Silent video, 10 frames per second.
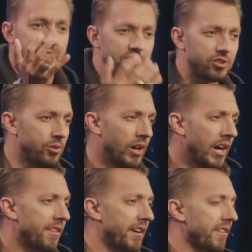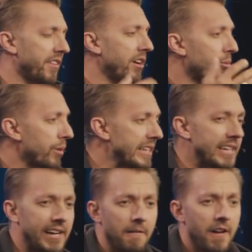into the, the
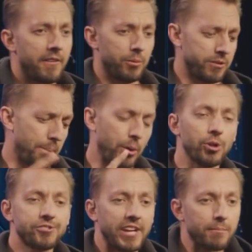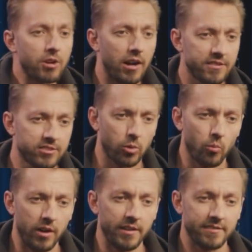arena. There was a Pearl Jam concert
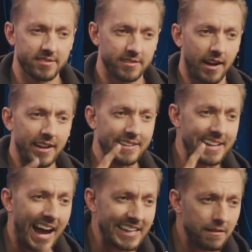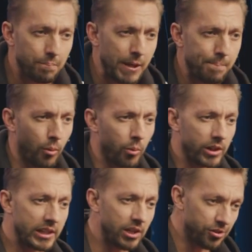once. Uh, nine people were
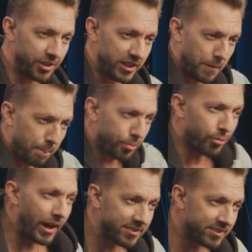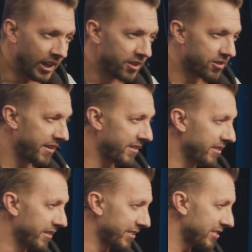killed in the press trying
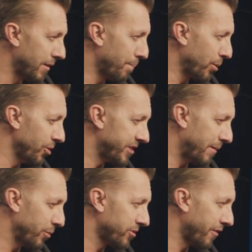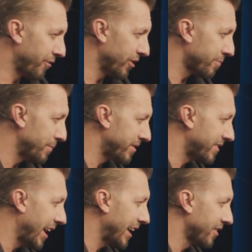to listen to Pearl Jam. That was their first
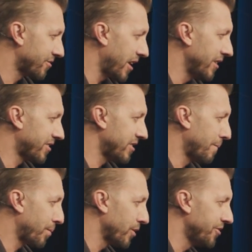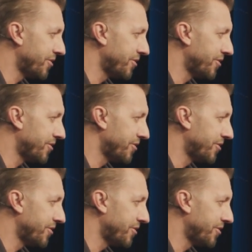mistake, trying to listen to Pearl